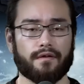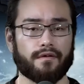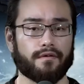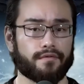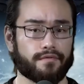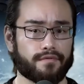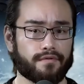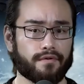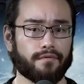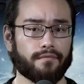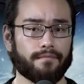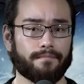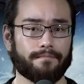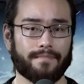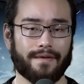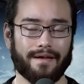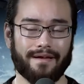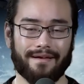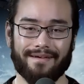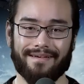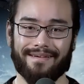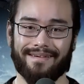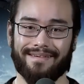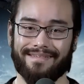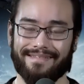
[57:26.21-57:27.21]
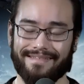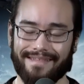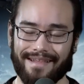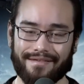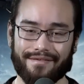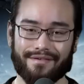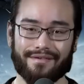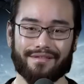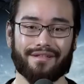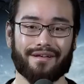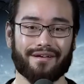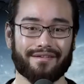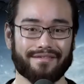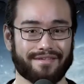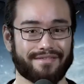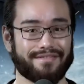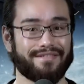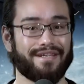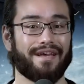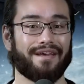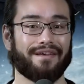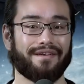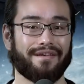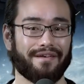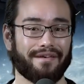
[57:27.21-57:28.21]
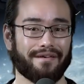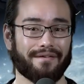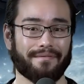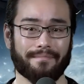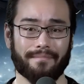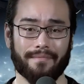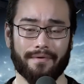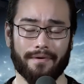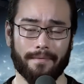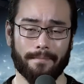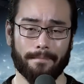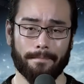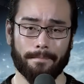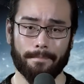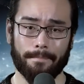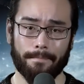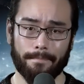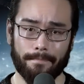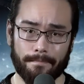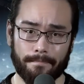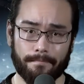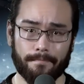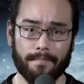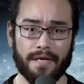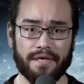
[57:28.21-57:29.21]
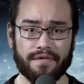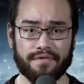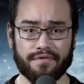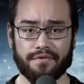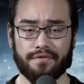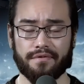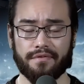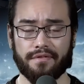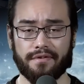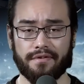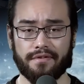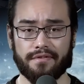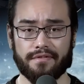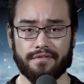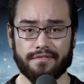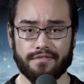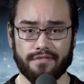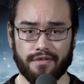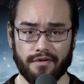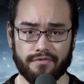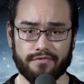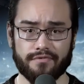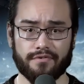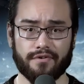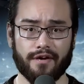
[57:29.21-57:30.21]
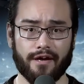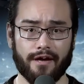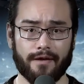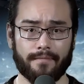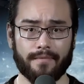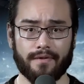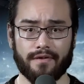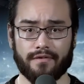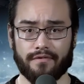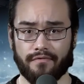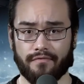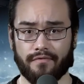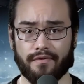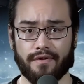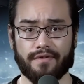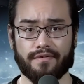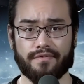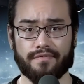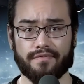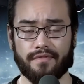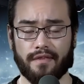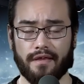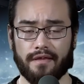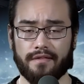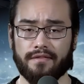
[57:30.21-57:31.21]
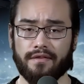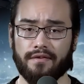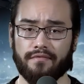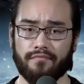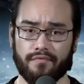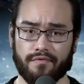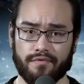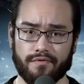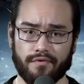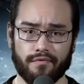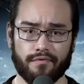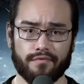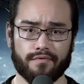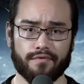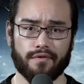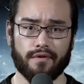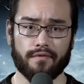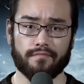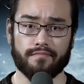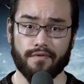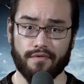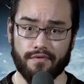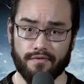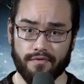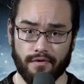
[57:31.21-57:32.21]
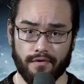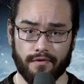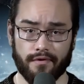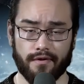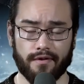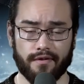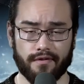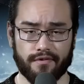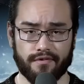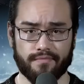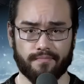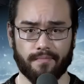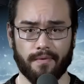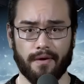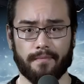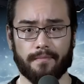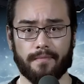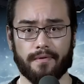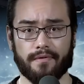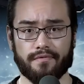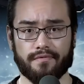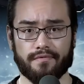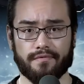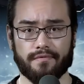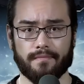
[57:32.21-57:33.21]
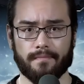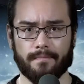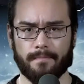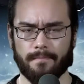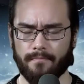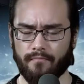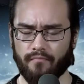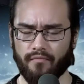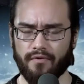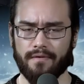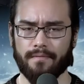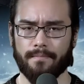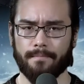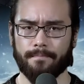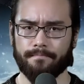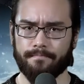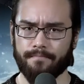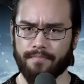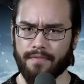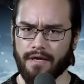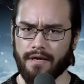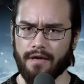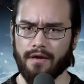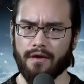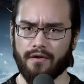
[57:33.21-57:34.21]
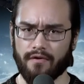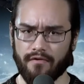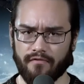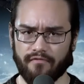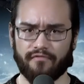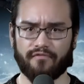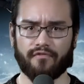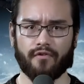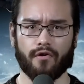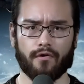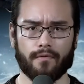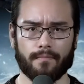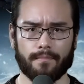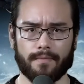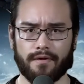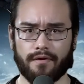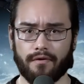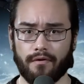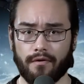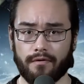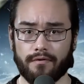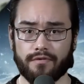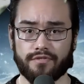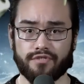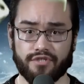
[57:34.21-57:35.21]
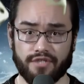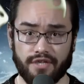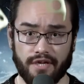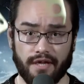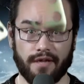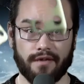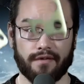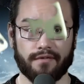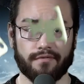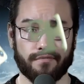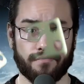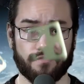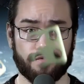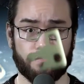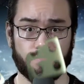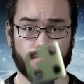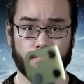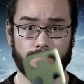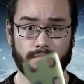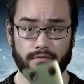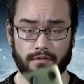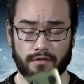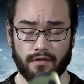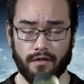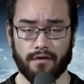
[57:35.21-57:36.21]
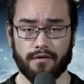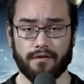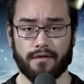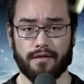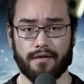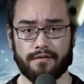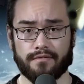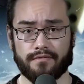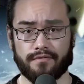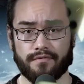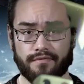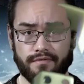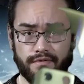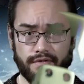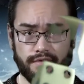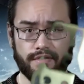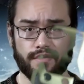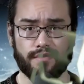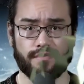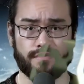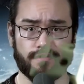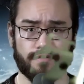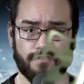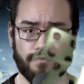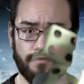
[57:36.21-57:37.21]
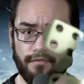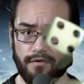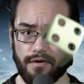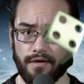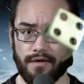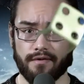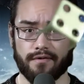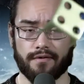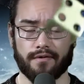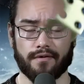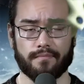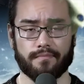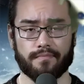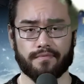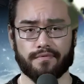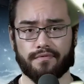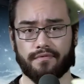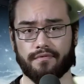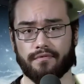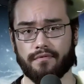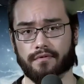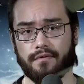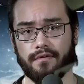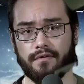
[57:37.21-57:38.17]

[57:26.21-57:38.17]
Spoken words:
So, that's a lot to take in, but basically, Dr. Hyman agrees that the results of the Stargate experiments went far beyond chance, luck, and statistical hiccups.